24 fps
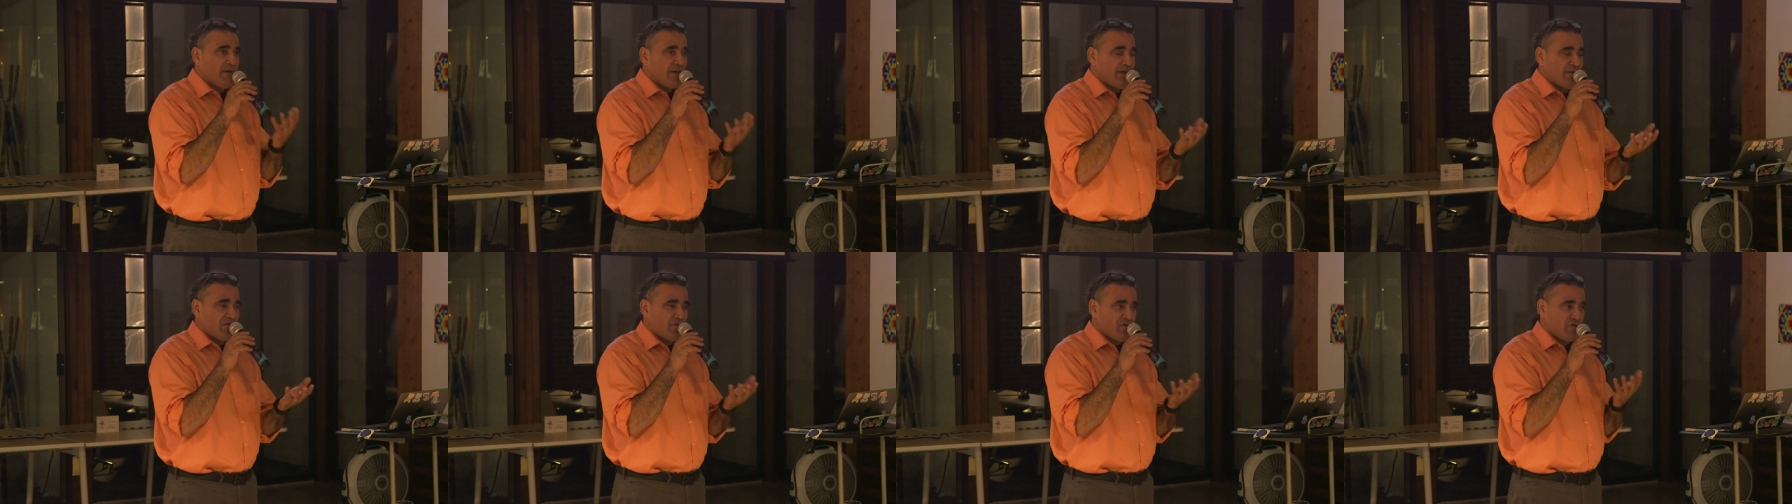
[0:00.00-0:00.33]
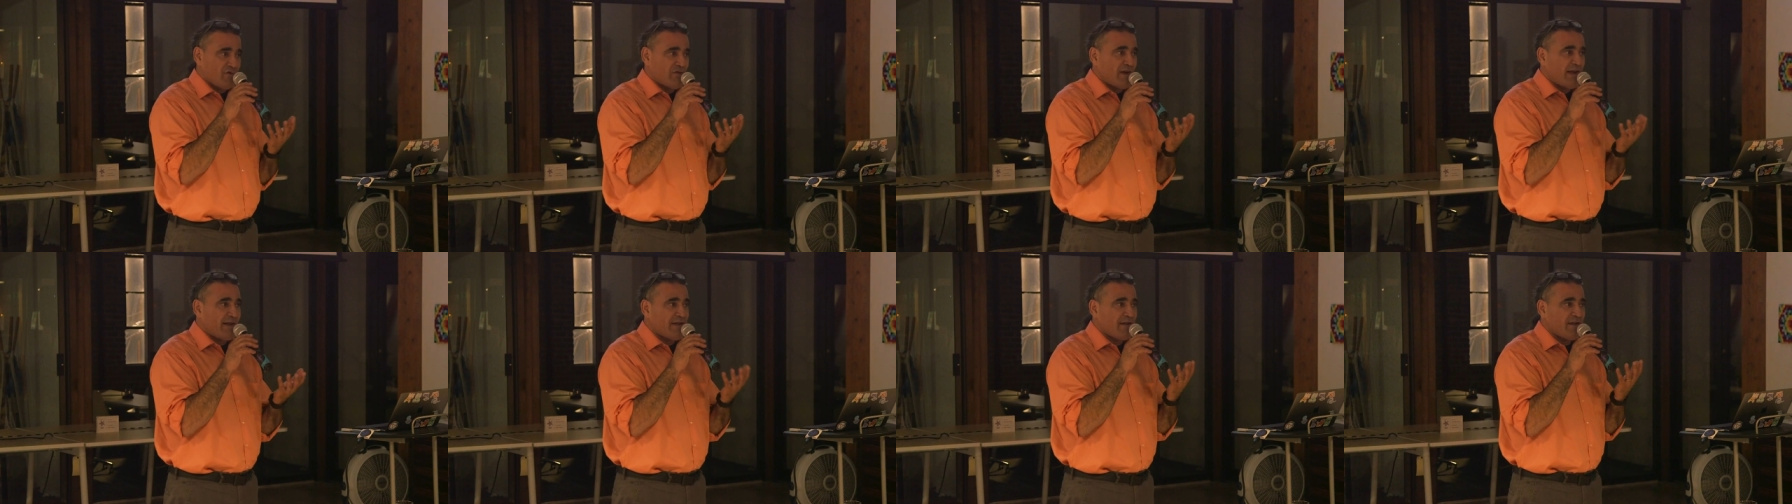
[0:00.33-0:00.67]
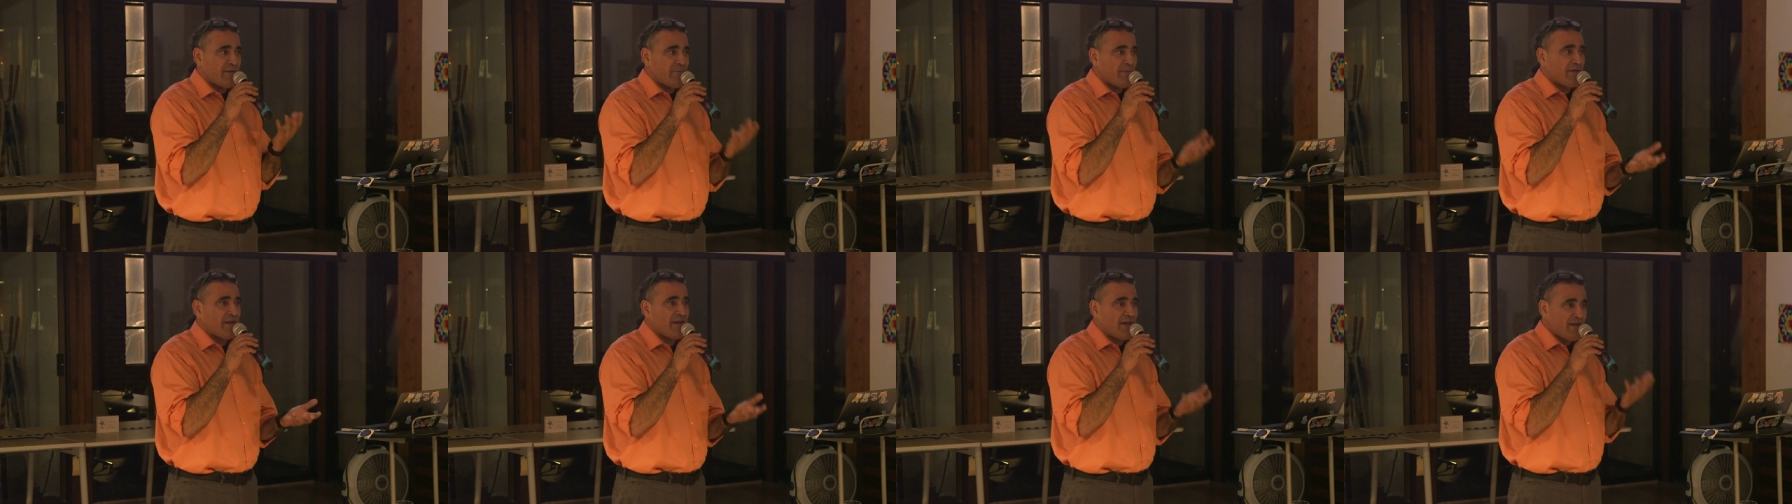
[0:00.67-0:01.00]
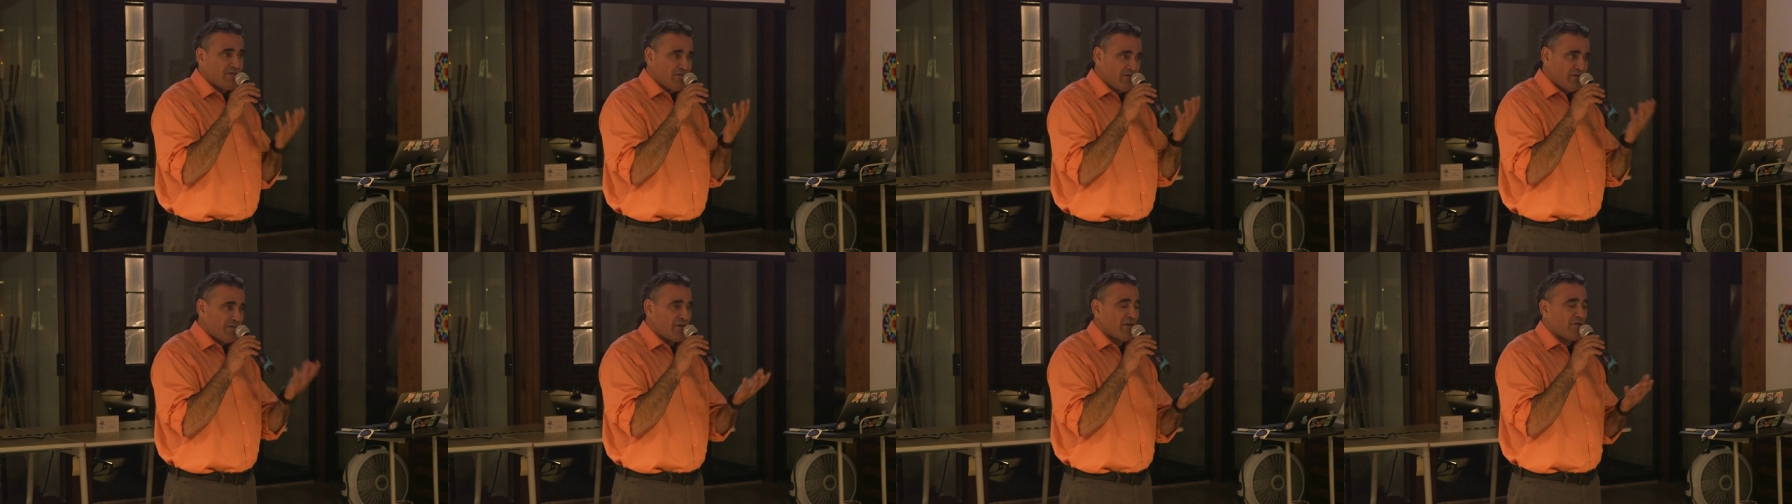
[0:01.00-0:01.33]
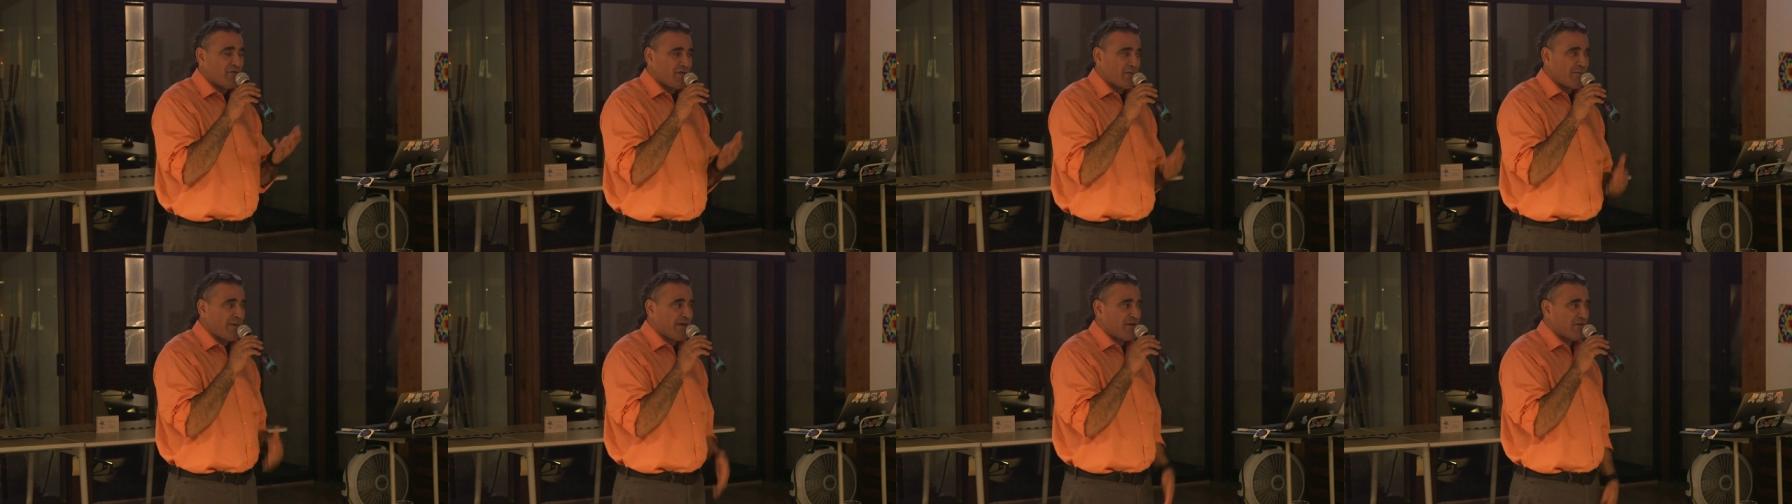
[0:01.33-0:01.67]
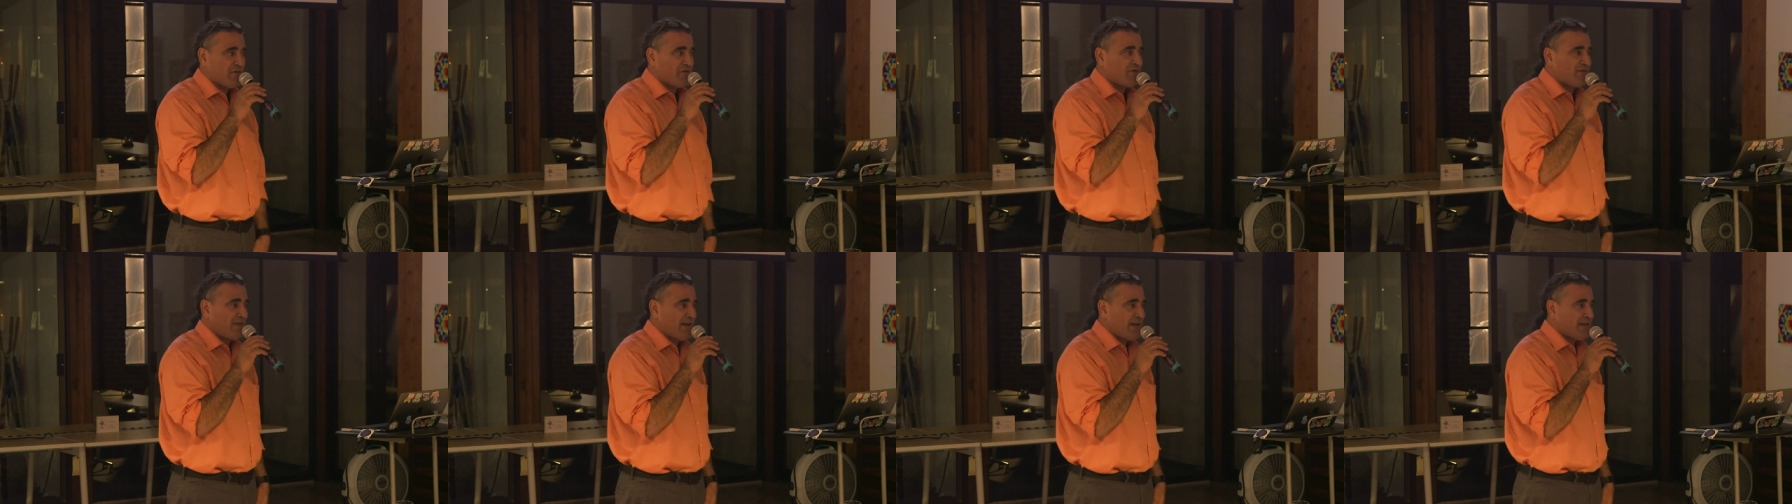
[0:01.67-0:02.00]
entrain them into those
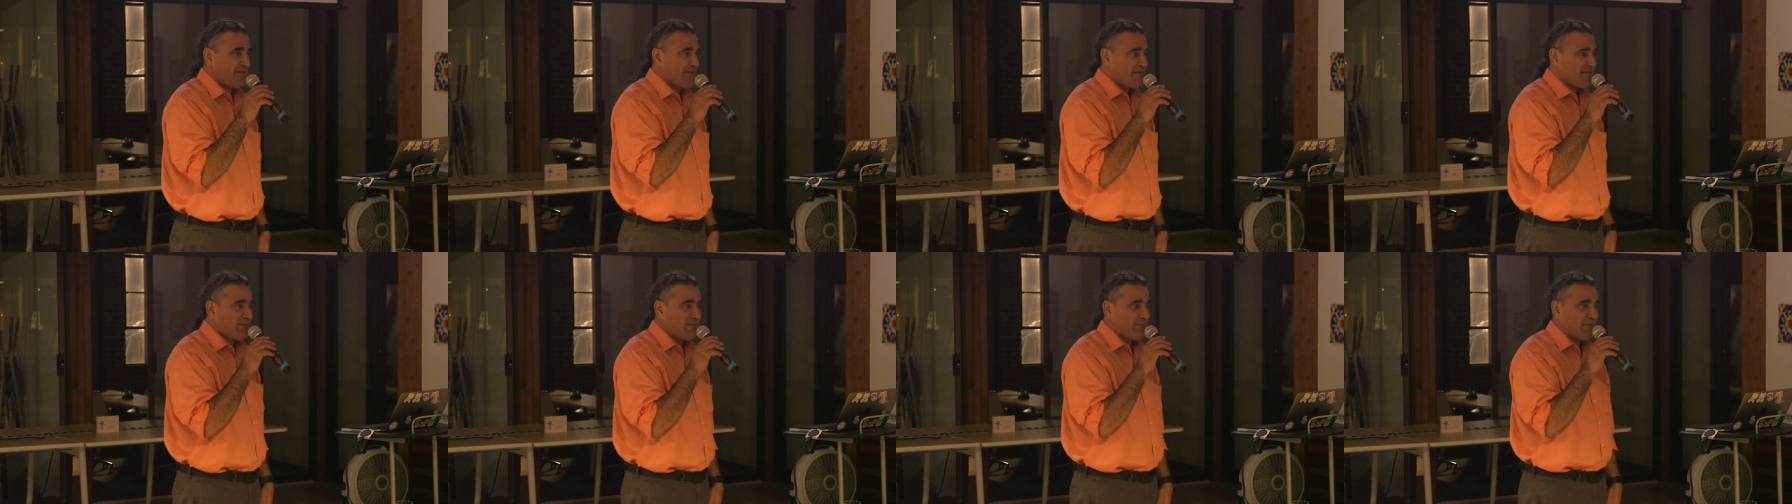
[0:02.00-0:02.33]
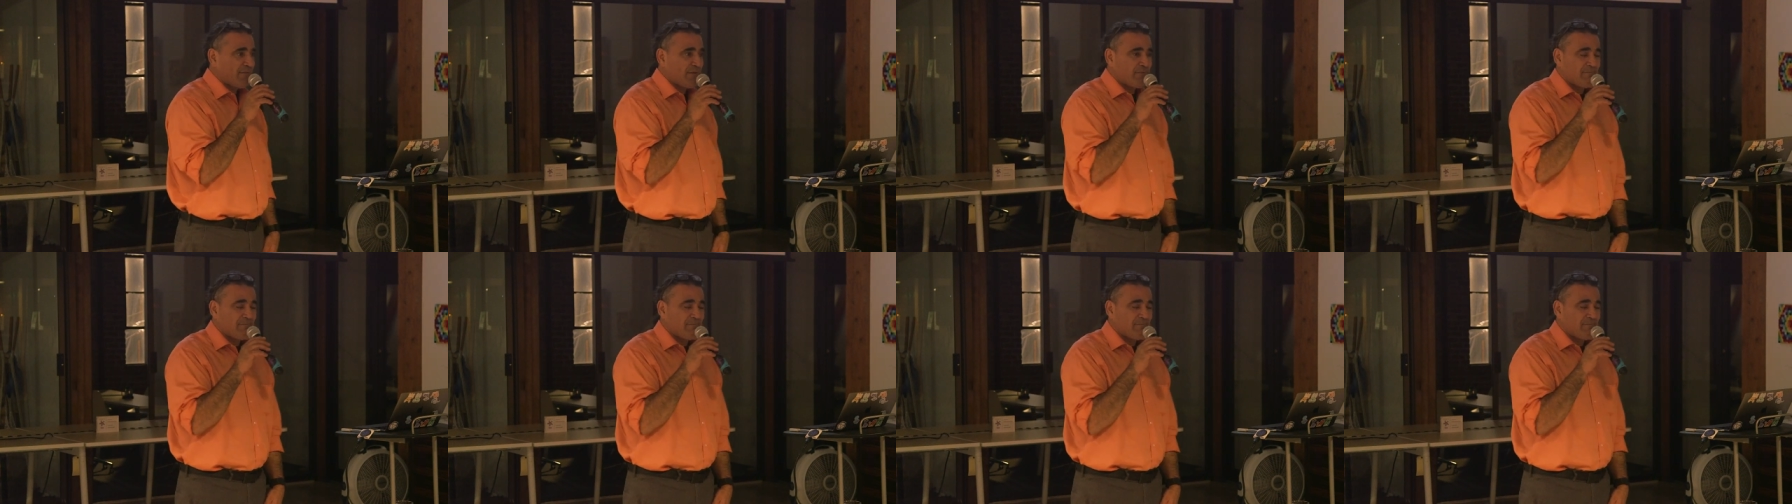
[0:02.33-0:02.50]
better states.